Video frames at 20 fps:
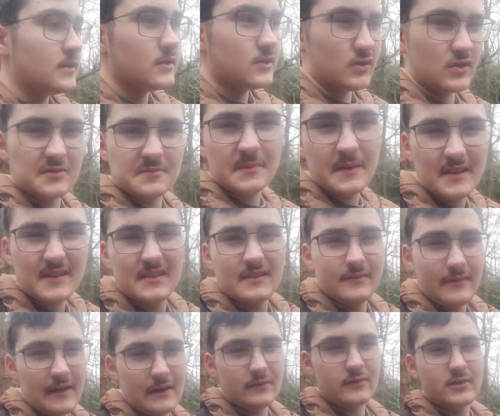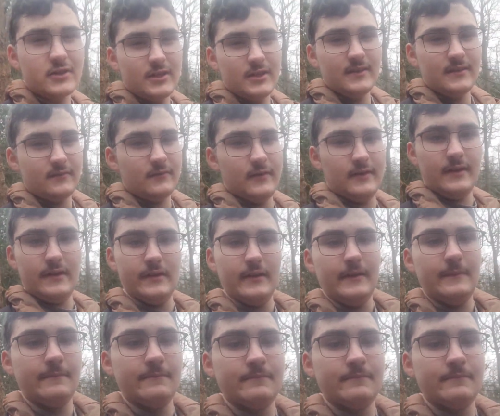just because of how she is really